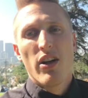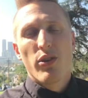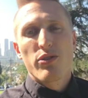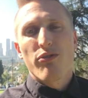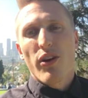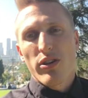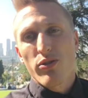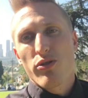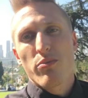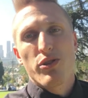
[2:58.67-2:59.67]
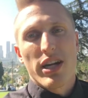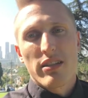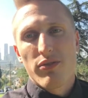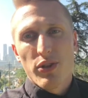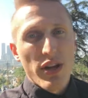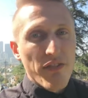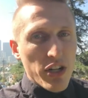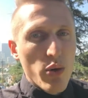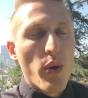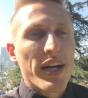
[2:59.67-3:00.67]
Those are far too subjective. You're
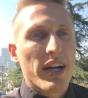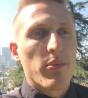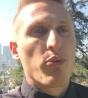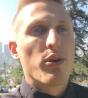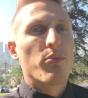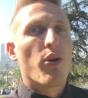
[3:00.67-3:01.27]
never gonna wake up one